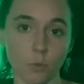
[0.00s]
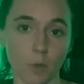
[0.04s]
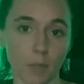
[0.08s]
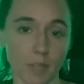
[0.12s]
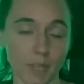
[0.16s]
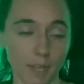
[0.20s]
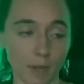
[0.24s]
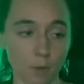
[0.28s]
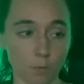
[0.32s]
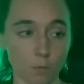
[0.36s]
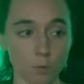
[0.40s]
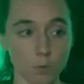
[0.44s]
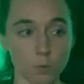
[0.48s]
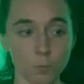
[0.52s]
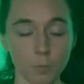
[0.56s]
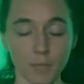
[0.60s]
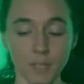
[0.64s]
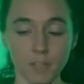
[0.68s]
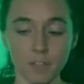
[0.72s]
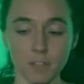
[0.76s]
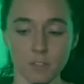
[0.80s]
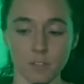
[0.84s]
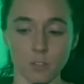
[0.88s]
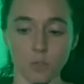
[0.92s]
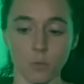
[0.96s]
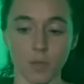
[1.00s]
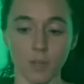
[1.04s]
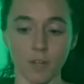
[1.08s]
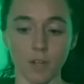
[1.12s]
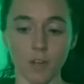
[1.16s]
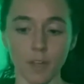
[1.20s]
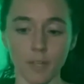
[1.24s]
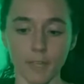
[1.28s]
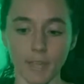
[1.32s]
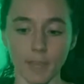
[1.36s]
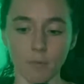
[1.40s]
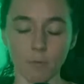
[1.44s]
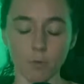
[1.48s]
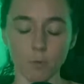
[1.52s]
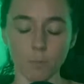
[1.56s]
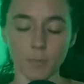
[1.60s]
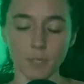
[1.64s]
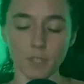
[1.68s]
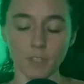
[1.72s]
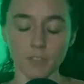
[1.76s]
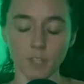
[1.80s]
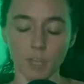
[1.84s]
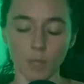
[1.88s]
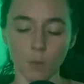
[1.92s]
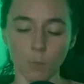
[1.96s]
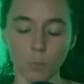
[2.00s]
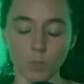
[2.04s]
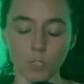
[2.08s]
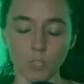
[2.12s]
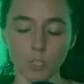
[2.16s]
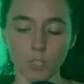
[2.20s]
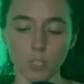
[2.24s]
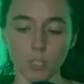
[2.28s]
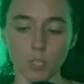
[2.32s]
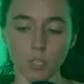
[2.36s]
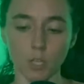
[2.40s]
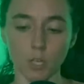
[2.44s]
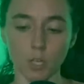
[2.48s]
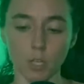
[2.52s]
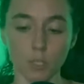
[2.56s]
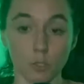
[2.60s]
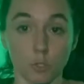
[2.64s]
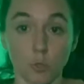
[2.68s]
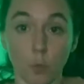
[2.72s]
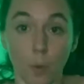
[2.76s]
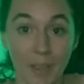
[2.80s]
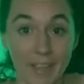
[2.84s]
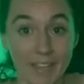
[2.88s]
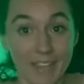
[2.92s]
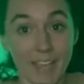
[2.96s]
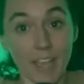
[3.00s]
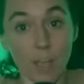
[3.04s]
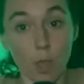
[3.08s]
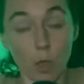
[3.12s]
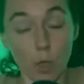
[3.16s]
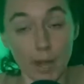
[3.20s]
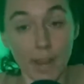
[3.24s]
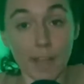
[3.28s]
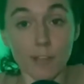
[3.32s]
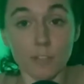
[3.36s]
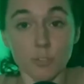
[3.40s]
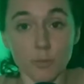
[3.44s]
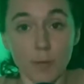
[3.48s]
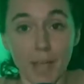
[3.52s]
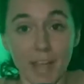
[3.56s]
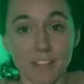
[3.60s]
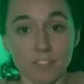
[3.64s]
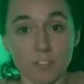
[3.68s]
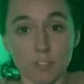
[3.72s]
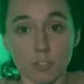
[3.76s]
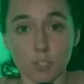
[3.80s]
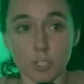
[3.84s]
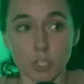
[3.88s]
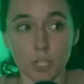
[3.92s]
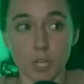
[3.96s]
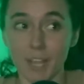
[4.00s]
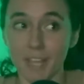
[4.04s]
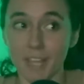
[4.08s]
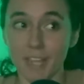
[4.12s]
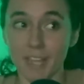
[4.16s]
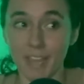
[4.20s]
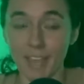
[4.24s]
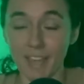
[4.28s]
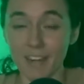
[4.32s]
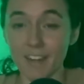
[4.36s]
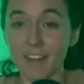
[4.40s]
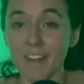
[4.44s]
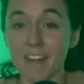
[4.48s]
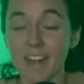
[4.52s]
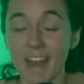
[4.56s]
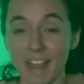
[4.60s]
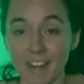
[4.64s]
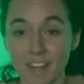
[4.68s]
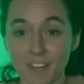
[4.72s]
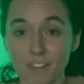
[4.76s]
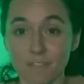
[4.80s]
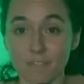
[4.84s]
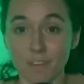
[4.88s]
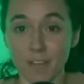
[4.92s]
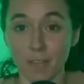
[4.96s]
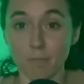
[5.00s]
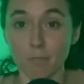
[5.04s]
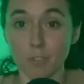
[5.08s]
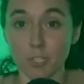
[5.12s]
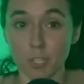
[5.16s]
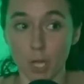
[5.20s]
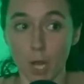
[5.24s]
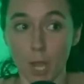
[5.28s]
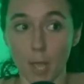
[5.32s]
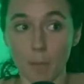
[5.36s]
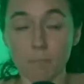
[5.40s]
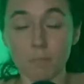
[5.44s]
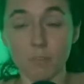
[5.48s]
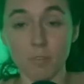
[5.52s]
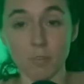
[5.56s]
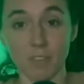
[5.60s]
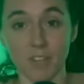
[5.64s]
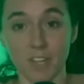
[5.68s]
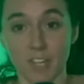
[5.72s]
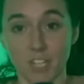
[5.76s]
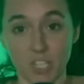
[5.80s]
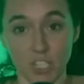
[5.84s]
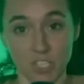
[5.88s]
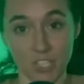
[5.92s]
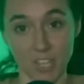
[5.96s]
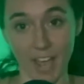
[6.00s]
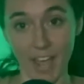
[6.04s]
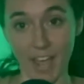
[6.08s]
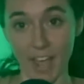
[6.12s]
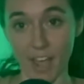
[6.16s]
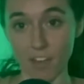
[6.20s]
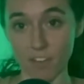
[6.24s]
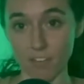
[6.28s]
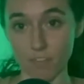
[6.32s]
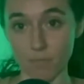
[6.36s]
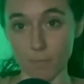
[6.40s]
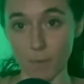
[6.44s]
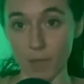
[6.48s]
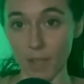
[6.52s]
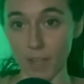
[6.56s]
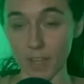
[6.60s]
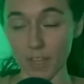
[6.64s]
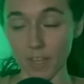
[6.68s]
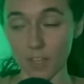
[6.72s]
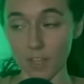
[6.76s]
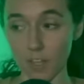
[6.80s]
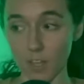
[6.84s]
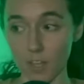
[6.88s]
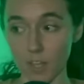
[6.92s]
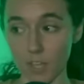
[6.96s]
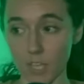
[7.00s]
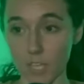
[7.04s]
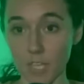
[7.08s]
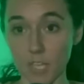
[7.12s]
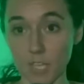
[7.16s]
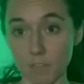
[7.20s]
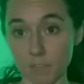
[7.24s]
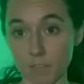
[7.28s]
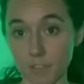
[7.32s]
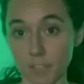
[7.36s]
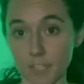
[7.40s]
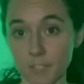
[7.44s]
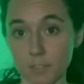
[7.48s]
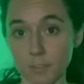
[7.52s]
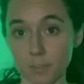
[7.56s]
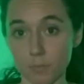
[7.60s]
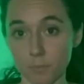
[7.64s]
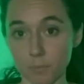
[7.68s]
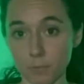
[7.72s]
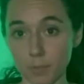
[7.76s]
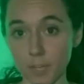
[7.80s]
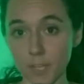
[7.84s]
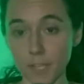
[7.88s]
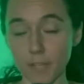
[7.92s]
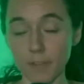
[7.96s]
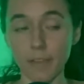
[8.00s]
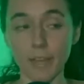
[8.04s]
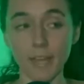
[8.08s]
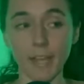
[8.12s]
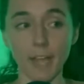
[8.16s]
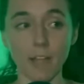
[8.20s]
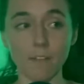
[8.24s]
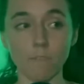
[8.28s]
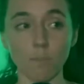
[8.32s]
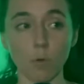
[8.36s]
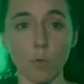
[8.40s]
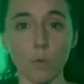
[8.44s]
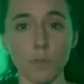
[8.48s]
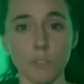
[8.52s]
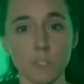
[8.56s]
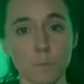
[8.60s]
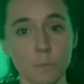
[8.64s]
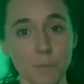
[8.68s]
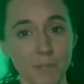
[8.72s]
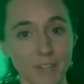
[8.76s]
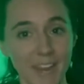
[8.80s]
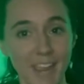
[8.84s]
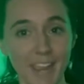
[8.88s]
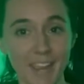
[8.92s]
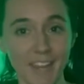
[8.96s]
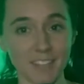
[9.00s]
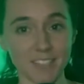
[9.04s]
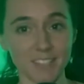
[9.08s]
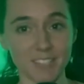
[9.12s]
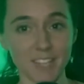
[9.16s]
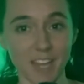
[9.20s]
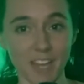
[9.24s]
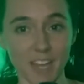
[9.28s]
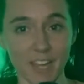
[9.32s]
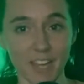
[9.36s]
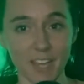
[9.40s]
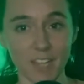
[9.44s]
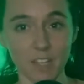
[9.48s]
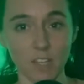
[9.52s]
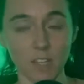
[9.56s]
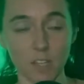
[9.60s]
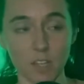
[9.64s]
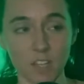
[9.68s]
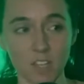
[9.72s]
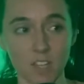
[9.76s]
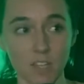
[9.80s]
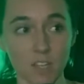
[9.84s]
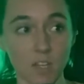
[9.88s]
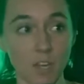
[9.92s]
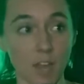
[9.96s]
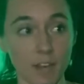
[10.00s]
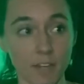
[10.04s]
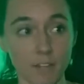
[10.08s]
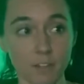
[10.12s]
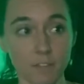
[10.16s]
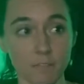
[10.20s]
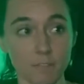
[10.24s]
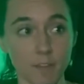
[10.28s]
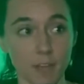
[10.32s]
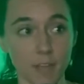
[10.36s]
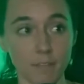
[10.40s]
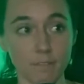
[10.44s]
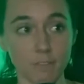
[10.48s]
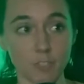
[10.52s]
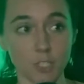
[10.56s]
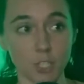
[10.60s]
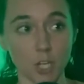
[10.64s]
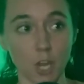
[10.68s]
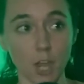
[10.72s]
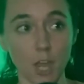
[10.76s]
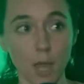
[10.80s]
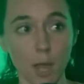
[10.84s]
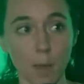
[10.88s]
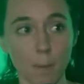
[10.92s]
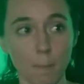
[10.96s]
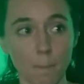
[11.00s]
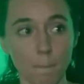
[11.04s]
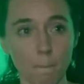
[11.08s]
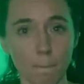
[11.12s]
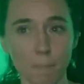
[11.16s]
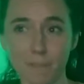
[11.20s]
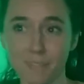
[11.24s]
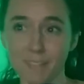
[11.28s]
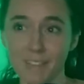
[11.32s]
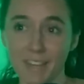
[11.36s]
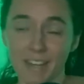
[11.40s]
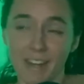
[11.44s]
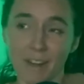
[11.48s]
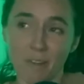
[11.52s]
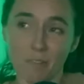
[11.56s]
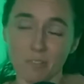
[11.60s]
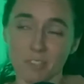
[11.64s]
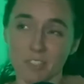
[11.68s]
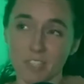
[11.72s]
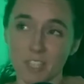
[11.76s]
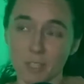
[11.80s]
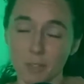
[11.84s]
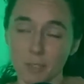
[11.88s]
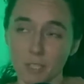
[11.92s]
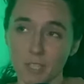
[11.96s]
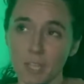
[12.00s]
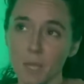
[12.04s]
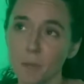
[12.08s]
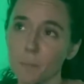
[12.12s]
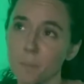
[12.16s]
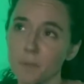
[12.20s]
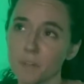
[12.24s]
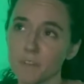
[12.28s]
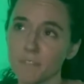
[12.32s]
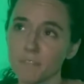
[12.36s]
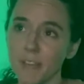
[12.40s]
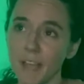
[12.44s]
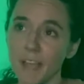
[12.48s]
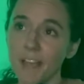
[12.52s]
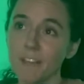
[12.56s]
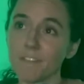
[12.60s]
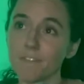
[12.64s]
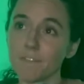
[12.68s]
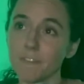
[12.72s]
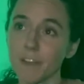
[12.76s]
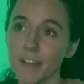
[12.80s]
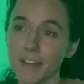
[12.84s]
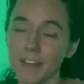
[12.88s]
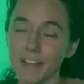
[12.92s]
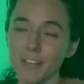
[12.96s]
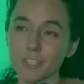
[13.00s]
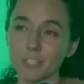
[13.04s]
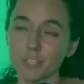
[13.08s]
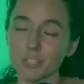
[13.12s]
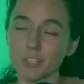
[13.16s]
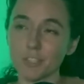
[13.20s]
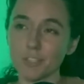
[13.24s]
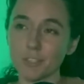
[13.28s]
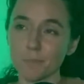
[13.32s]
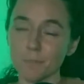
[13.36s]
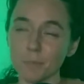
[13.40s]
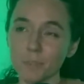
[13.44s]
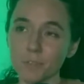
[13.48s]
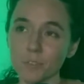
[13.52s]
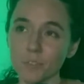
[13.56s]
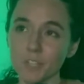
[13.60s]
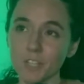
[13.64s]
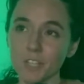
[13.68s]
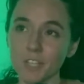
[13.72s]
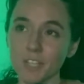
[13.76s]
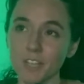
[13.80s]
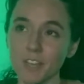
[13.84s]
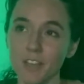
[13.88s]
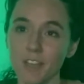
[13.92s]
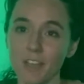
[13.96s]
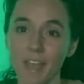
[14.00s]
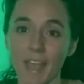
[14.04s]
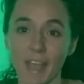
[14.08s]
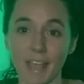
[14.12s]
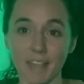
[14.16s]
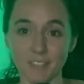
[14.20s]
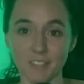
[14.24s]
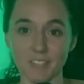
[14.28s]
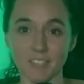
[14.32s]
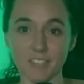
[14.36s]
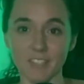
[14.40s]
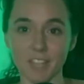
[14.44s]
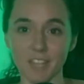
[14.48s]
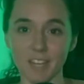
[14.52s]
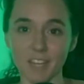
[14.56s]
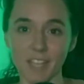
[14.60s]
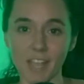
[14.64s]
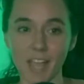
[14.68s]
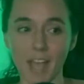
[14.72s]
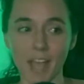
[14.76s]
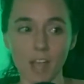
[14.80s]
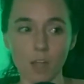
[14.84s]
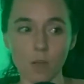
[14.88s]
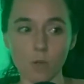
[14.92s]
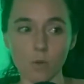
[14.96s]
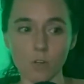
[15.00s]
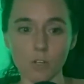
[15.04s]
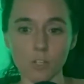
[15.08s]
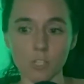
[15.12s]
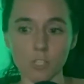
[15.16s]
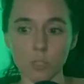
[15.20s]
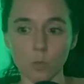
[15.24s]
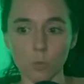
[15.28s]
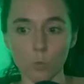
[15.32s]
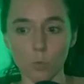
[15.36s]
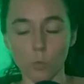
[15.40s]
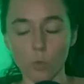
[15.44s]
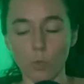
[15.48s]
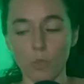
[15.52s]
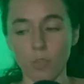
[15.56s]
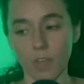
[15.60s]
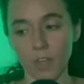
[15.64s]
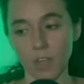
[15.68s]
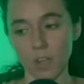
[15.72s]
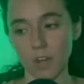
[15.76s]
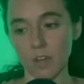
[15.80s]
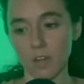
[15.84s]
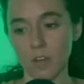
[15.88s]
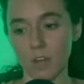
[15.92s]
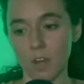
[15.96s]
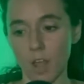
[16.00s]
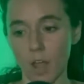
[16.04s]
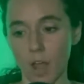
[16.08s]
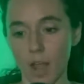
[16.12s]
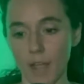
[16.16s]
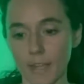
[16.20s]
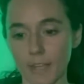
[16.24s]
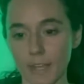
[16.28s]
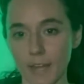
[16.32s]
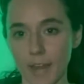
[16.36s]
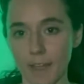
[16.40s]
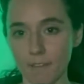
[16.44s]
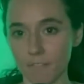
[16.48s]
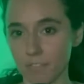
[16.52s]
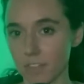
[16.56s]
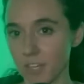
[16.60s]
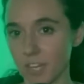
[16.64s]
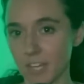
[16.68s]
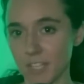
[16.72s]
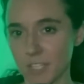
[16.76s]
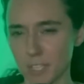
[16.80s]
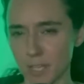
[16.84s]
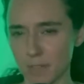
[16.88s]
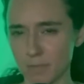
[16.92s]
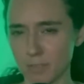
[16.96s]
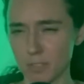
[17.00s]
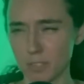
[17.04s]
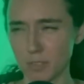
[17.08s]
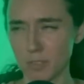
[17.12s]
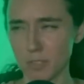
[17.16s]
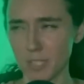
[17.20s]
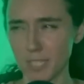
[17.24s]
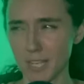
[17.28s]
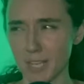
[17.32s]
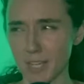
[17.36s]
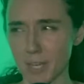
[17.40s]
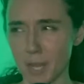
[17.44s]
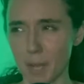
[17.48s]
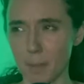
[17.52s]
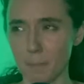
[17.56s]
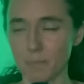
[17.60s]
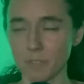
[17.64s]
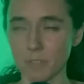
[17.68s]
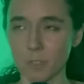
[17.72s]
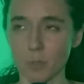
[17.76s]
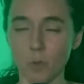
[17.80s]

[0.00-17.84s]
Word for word: Do I get roommates? Do I not get roommates? And what do I get? Oh, I also asked her, should I get a 9-to-5 job so that I just have my evenings free? Like, I've always been anti 9-to-5 job, but then I was like, yeah, but if I have financial stability and steady hours, well, then I can have the nights off to do stand up.